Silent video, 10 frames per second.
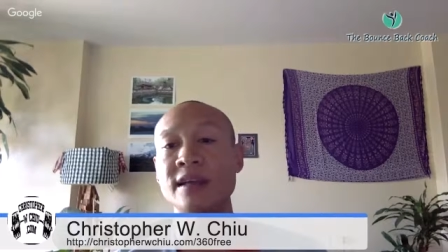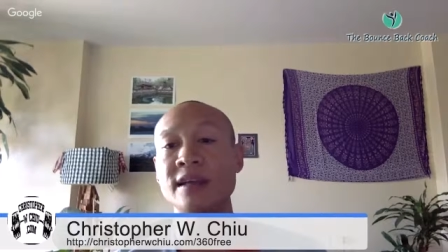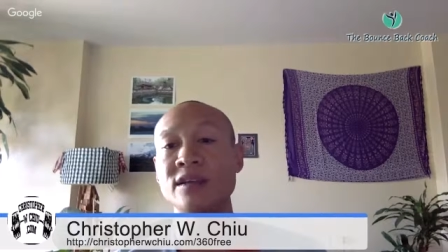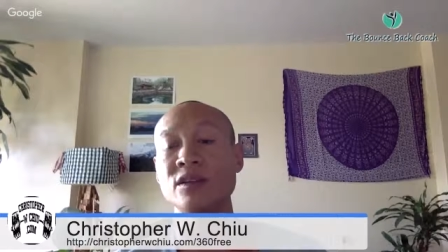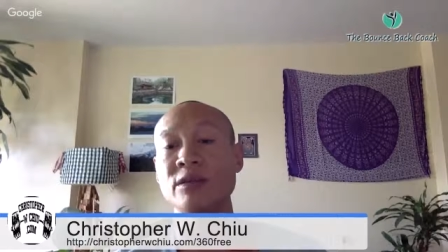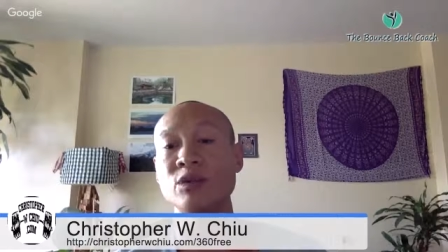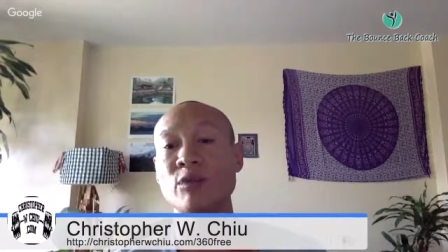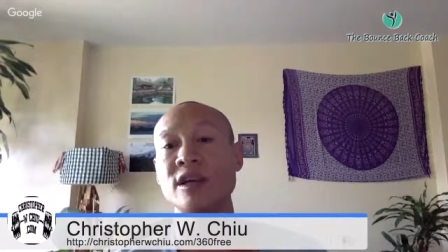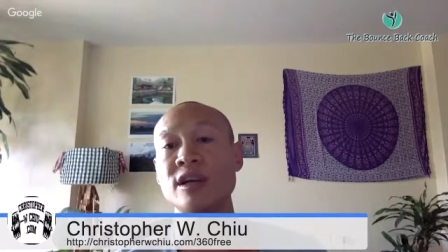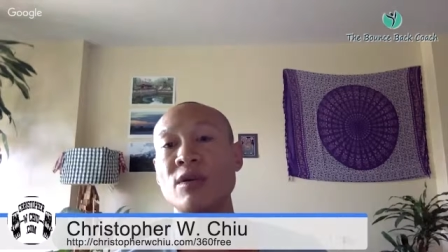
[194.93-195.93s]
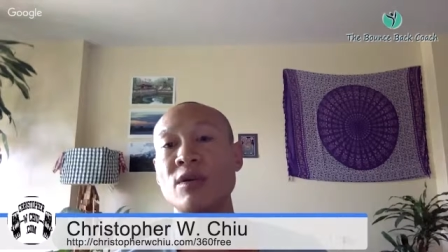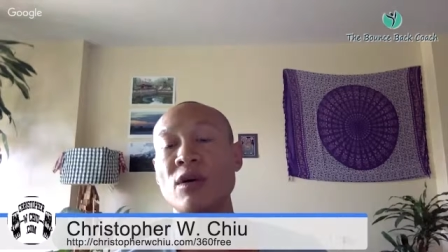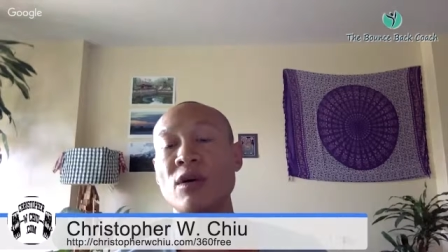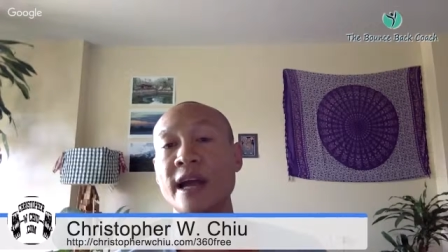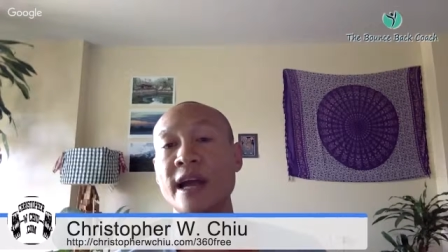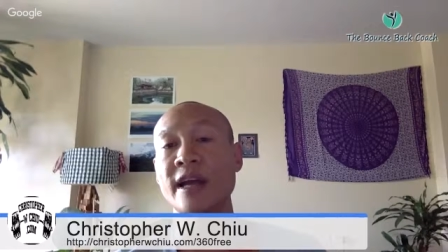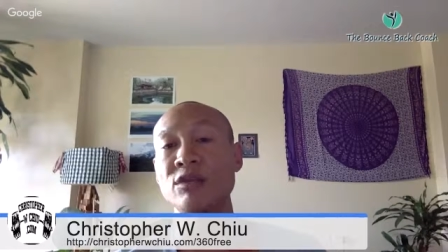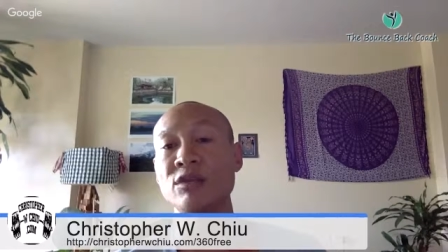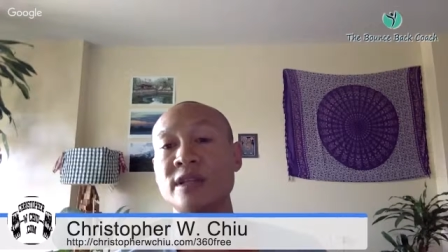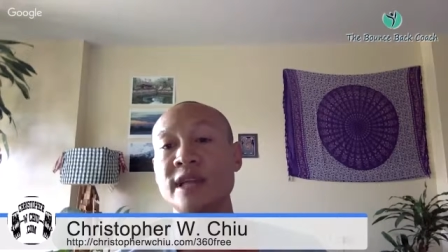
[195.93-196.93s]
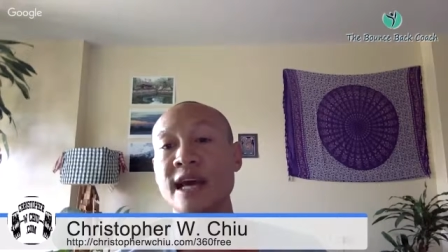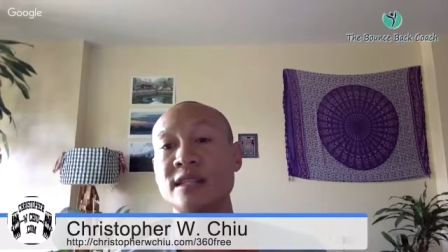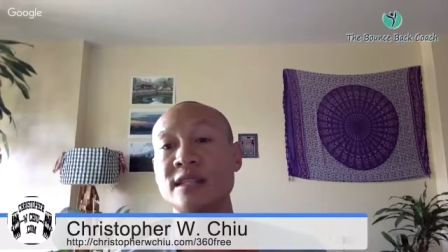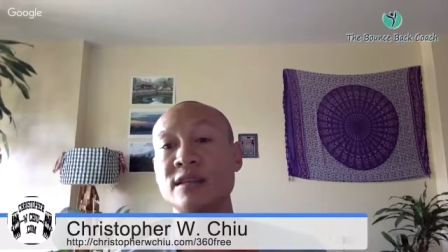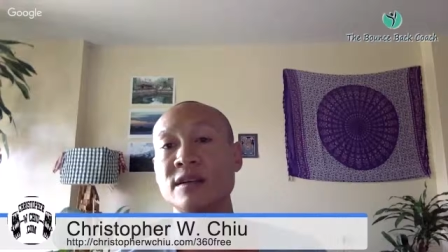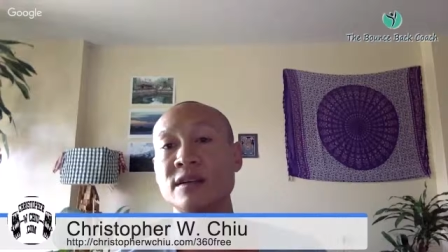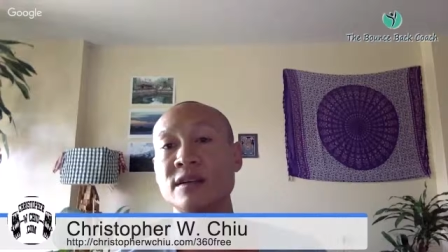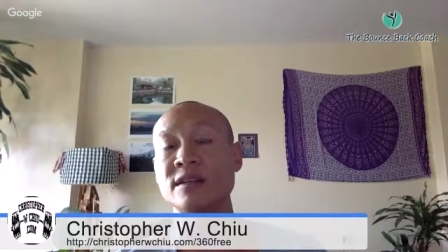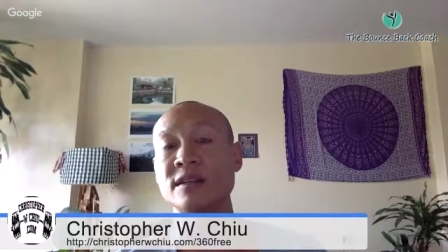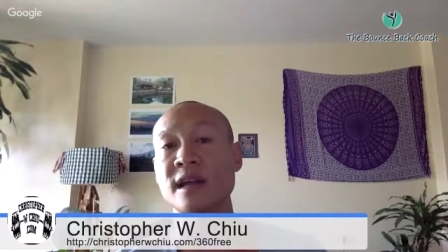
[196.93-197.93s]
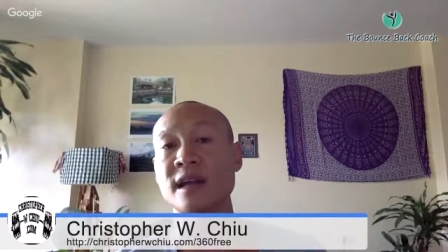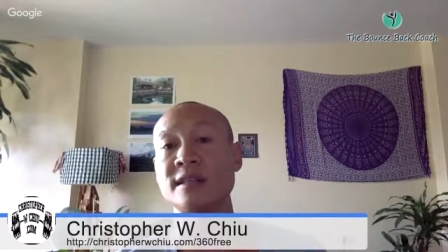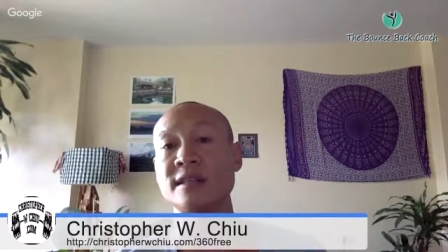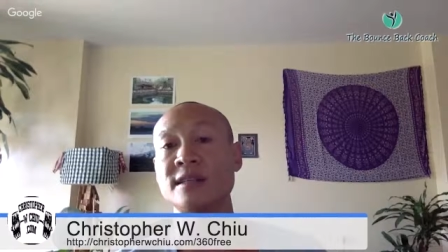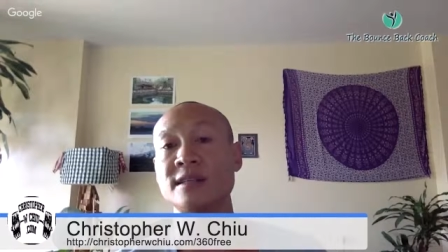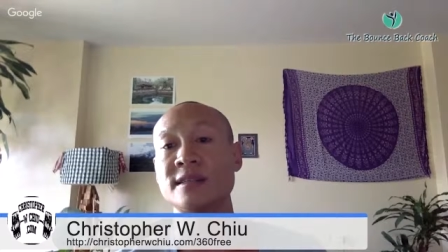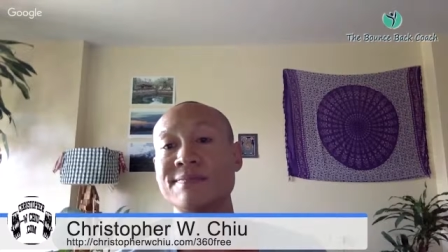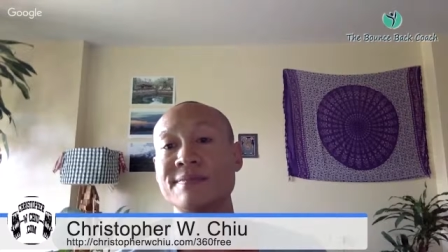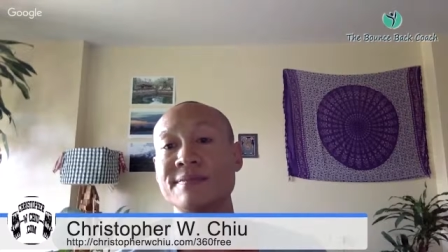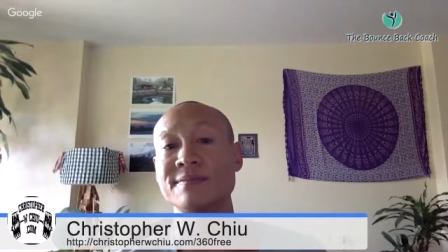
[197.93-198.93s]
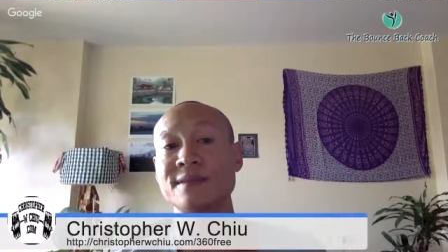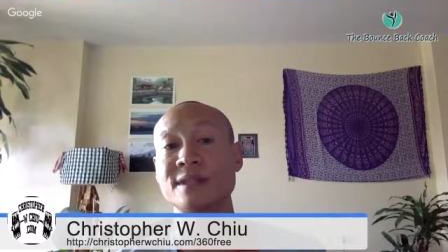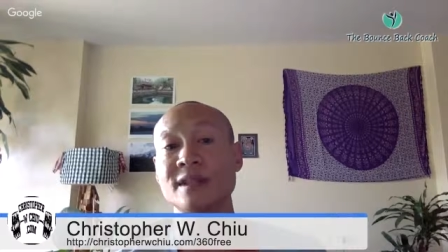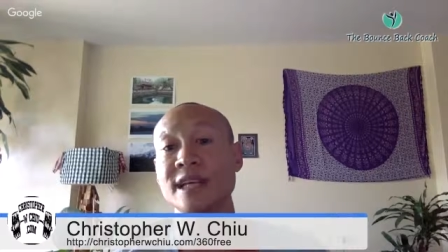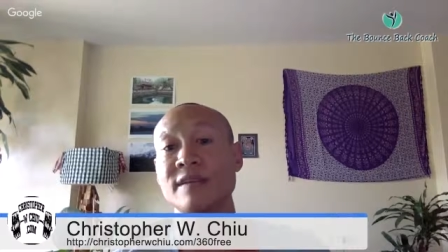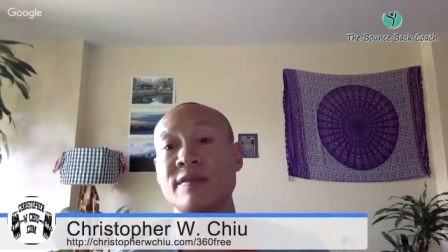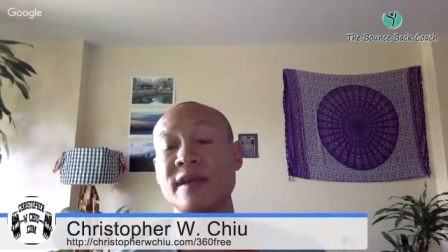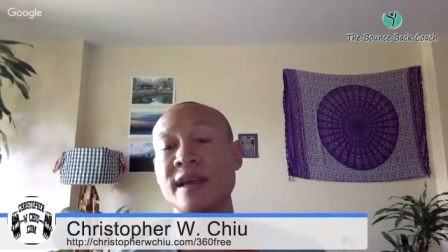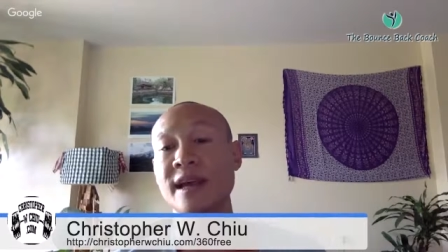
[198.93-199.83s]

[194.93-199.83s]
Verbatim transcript: And you know, it was a wake up call, and I used that to to kind of just to leave.